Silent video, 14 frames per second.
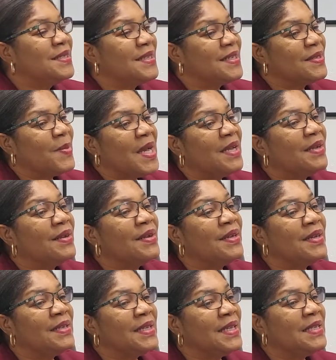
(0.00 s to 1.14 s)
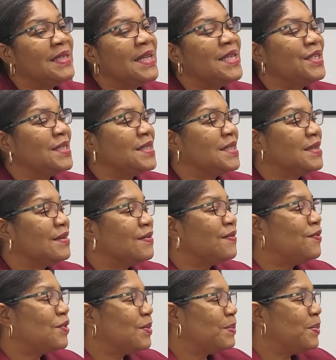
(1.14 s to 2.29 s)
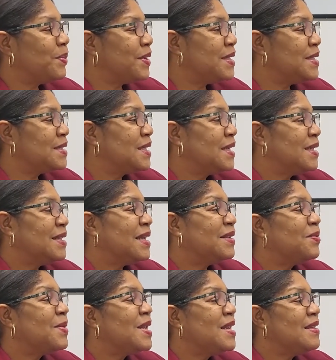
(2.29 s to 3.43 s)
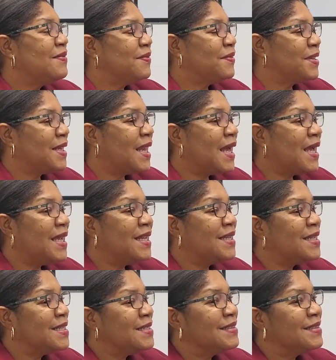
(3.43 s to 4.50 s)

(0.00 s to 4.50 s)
just by the digital footprint that we leave online.